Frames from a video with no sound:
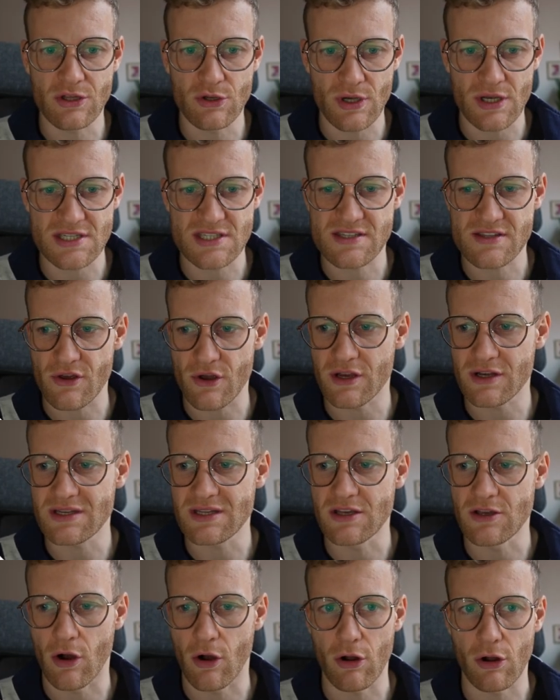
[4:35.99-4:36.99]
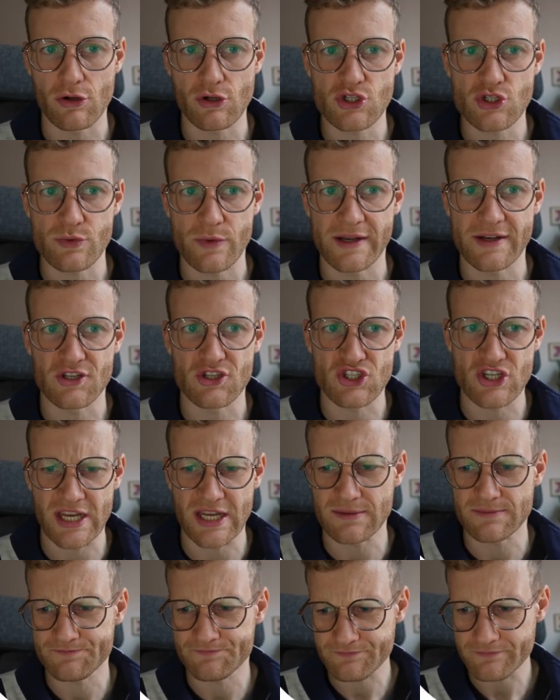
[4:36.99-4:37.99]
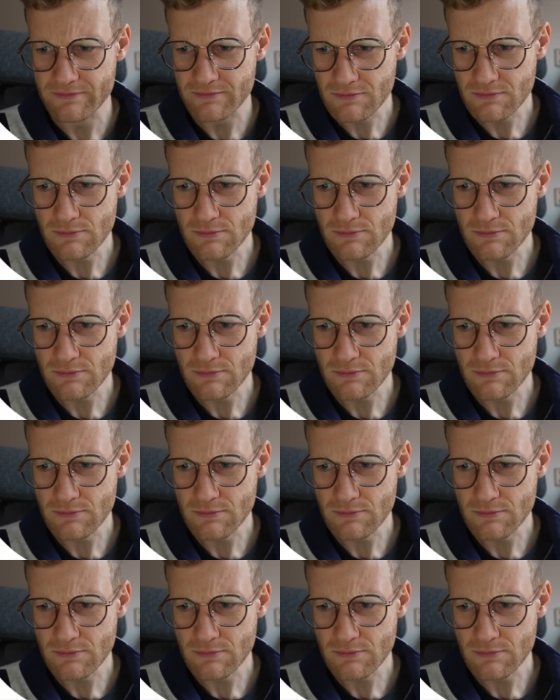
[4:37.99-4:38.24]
U S thirty go long strategy